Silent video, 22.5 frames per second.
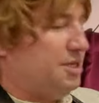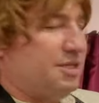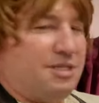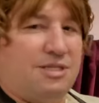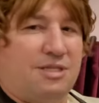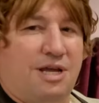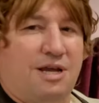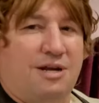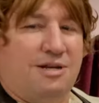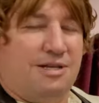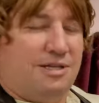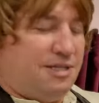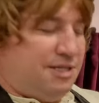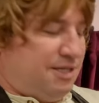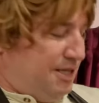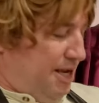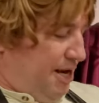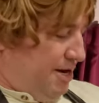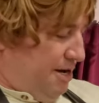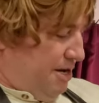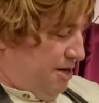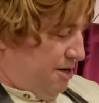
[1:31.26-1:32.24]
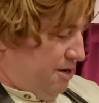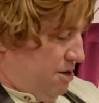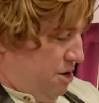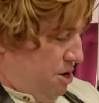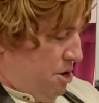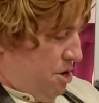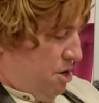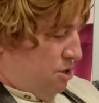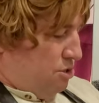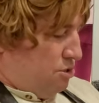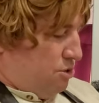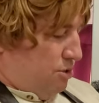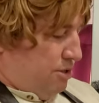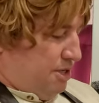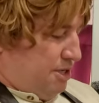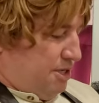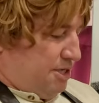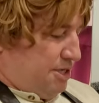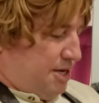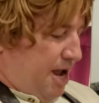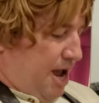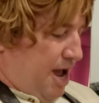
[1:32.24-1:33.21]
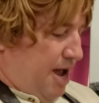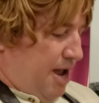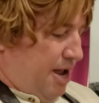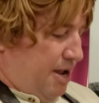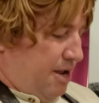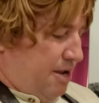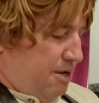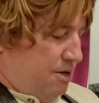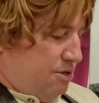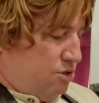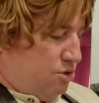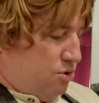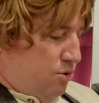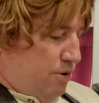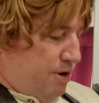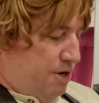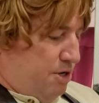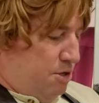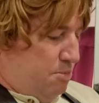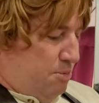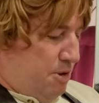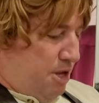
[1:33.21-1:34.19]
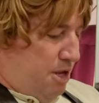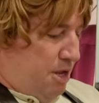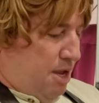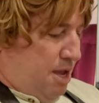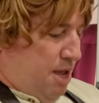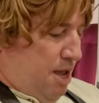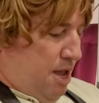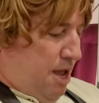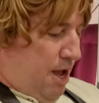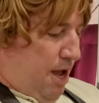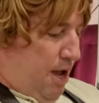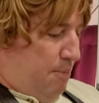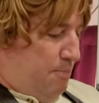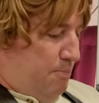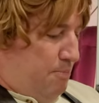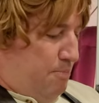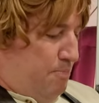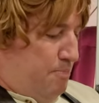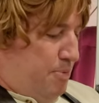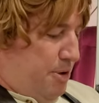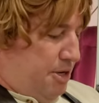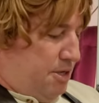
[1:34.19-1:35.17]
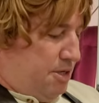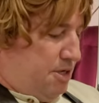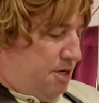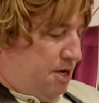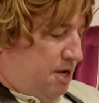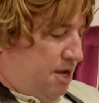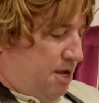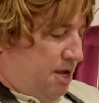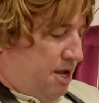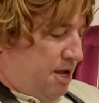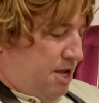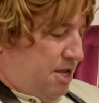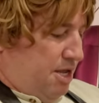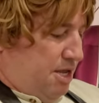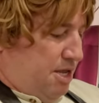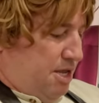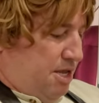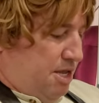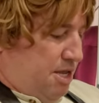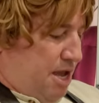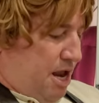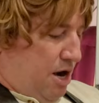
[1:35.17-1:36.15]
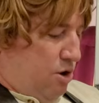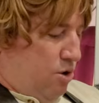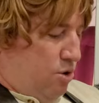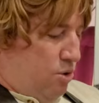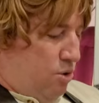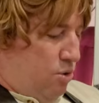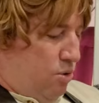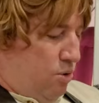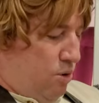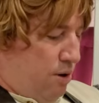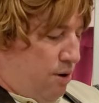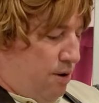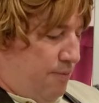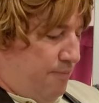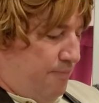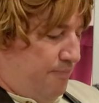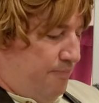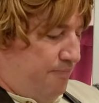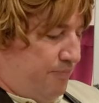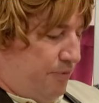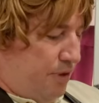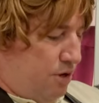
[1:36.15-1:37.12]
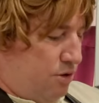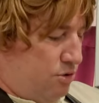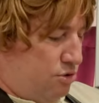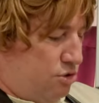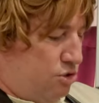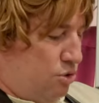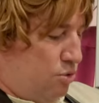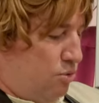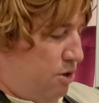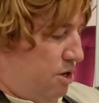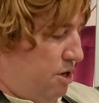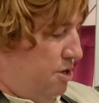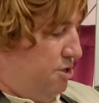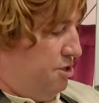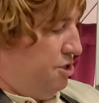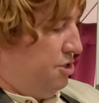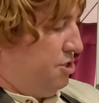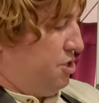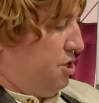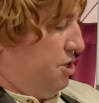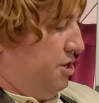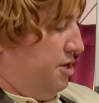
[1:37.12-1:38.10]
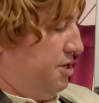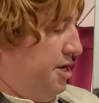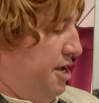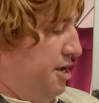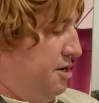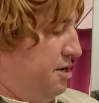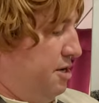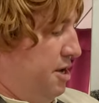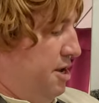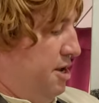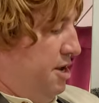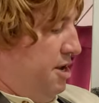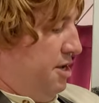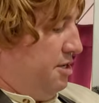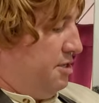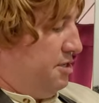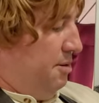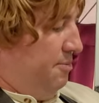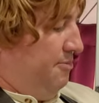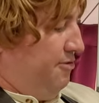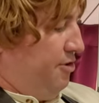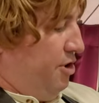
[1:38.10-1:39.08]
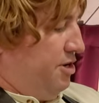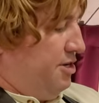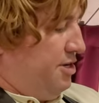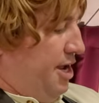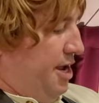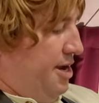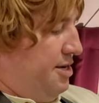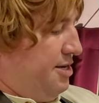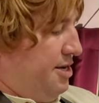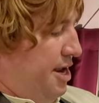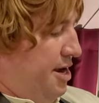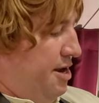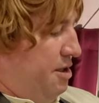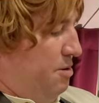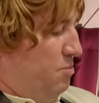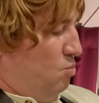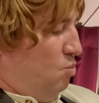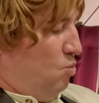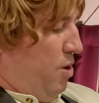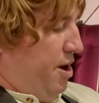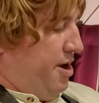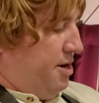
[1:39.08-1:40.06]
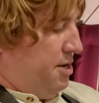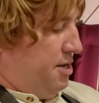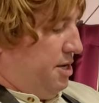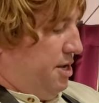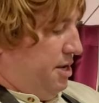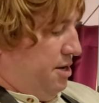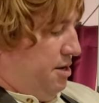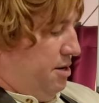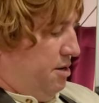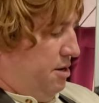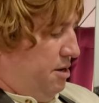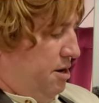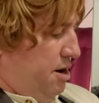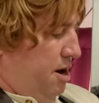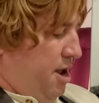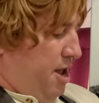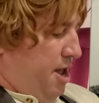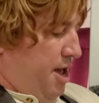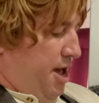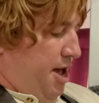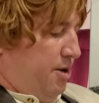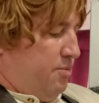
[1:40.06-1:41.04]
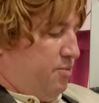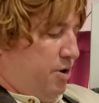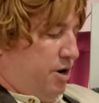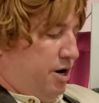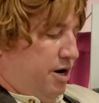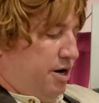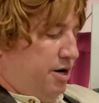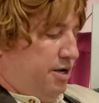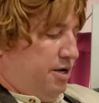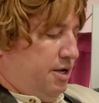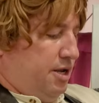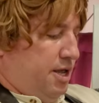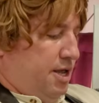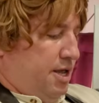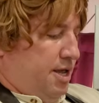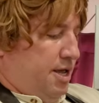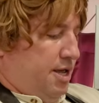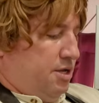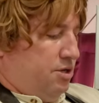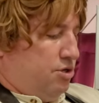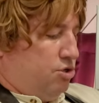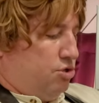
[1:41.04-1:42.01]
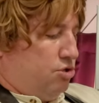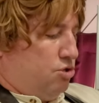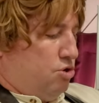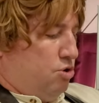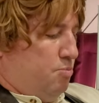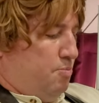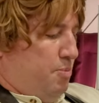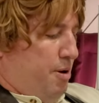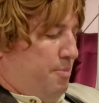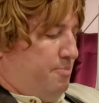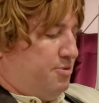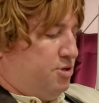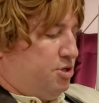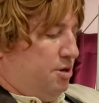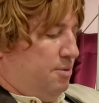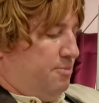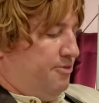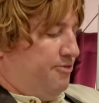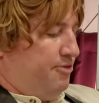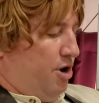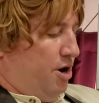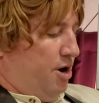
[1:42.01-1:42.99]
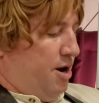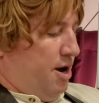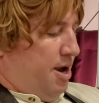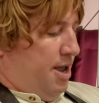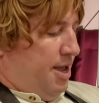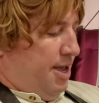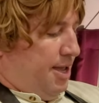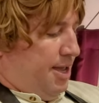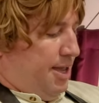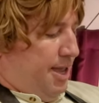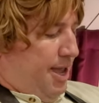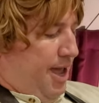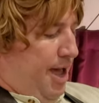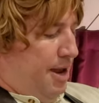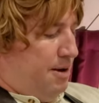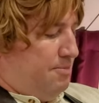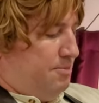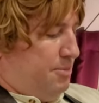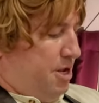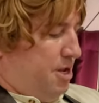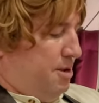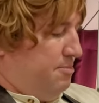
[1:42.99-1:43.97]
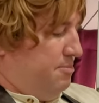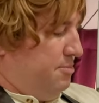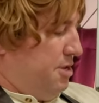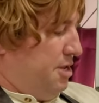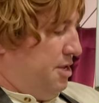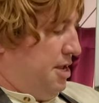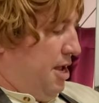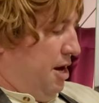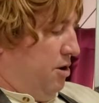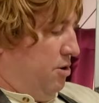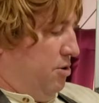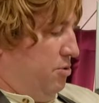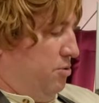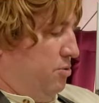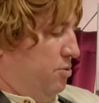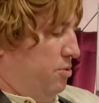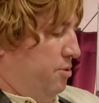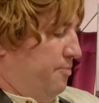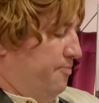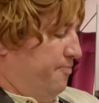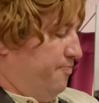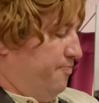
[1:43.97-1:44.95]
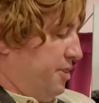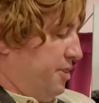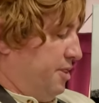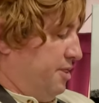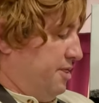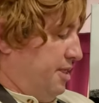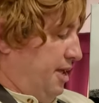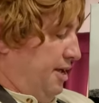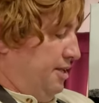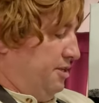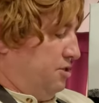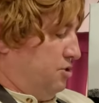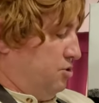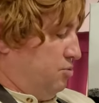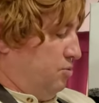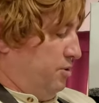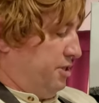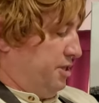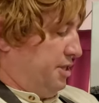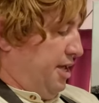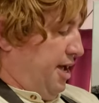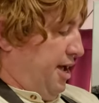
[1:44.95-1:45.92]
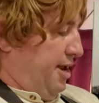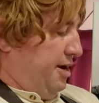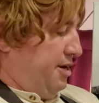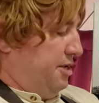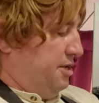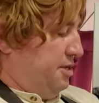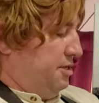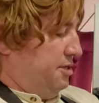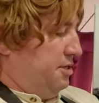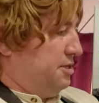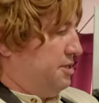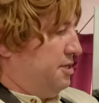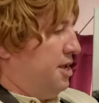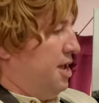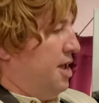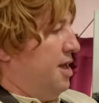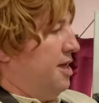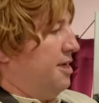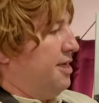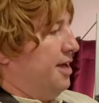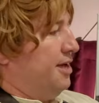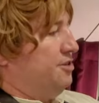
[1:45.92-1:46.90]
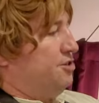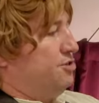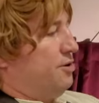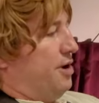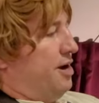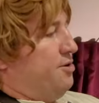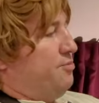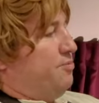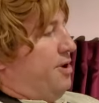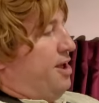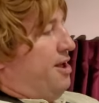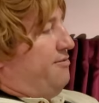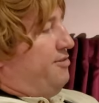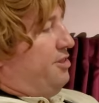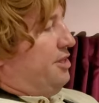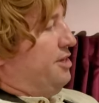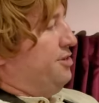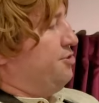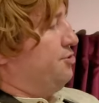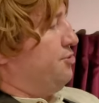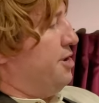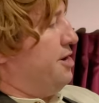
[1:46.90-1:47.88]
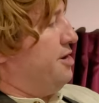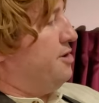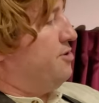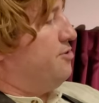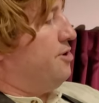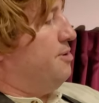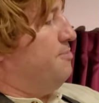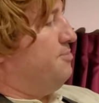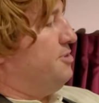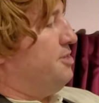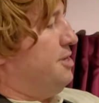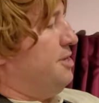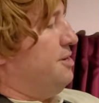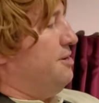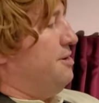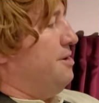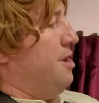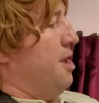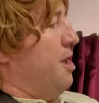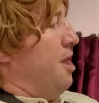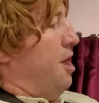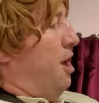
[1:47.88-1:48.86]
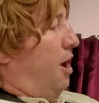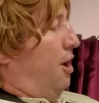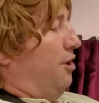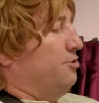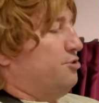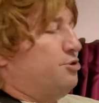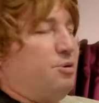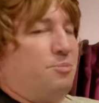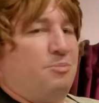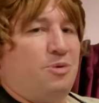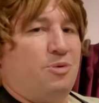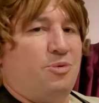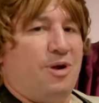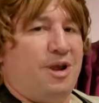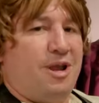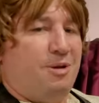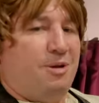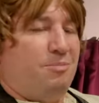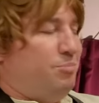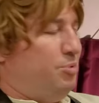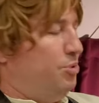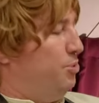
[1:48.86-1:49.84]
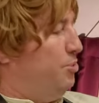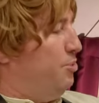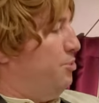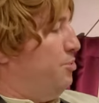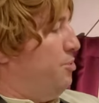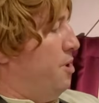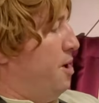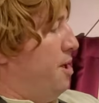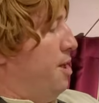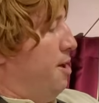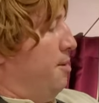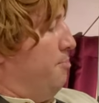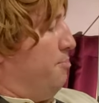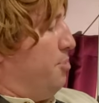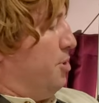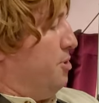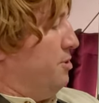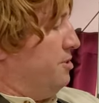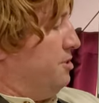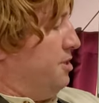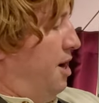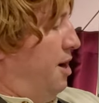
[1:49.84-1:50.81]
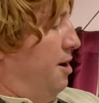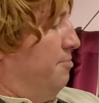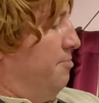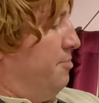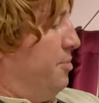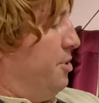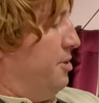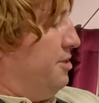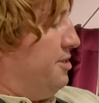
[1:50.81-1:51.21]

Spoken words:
sun is setting, so the sky is going to be a bit yellow. So we're just going to take some of our titanium white here, and we're going to scoop up some of our cadmium yellow. That's what that is. That's right, we have alizarin crimson, ultramarine blue, burnt umber,